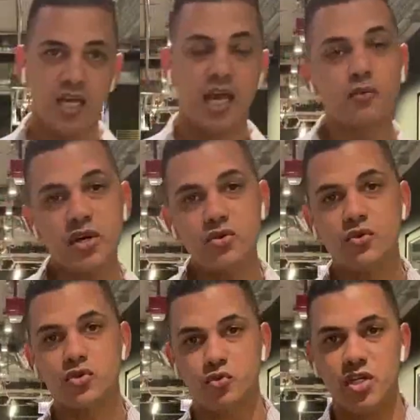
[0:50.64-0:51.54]
And when
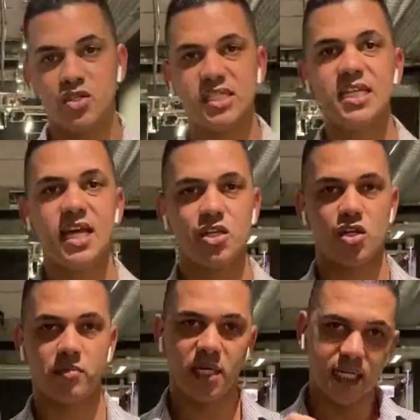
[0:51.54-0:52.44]
you see that
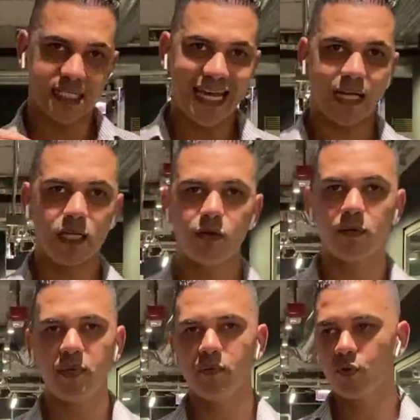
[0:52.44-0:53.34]
job, it's exactly going
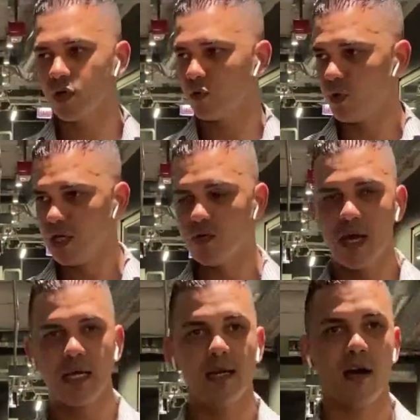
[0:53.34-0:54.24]
to pinpoint where you're
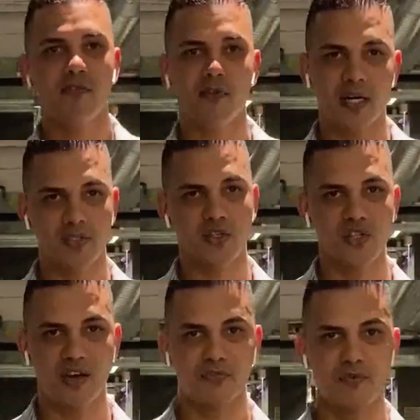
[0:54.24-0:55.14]
at and how far is the
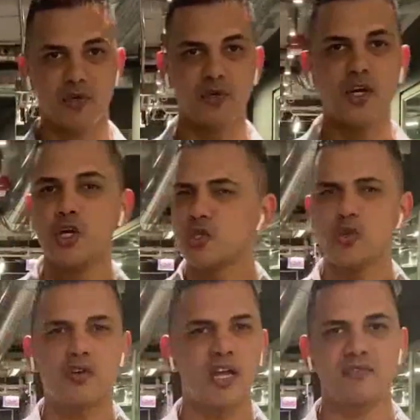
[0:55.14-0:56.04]
job from you, so
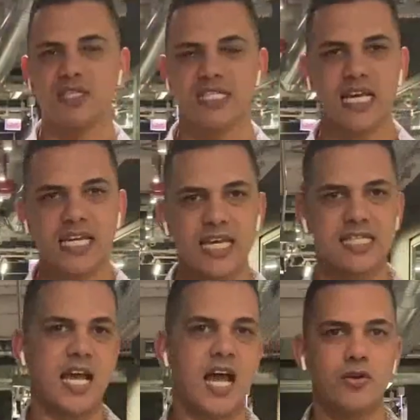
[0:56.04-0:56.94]
you don't have to second
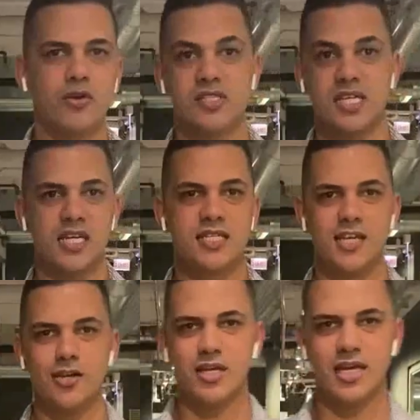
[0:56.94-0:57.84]
guess how long is it going to
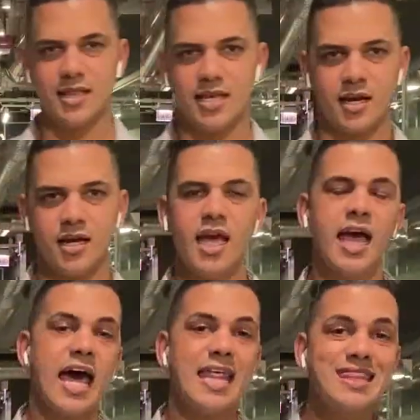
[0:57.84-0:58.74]
take you to get there.
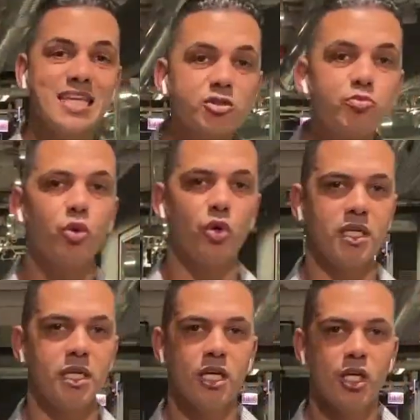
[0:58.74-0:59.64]
At this
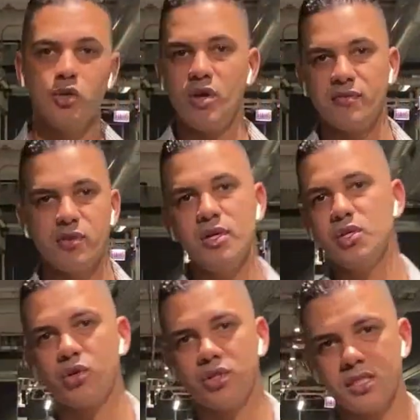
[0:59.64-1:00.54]
point, you have three
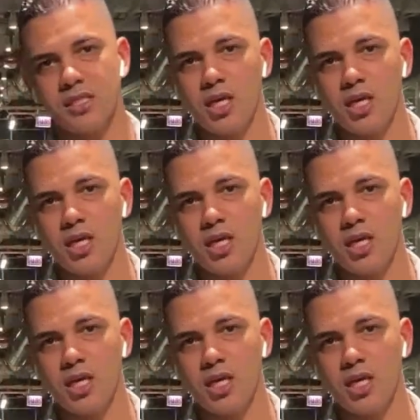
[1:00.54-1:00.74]
choices.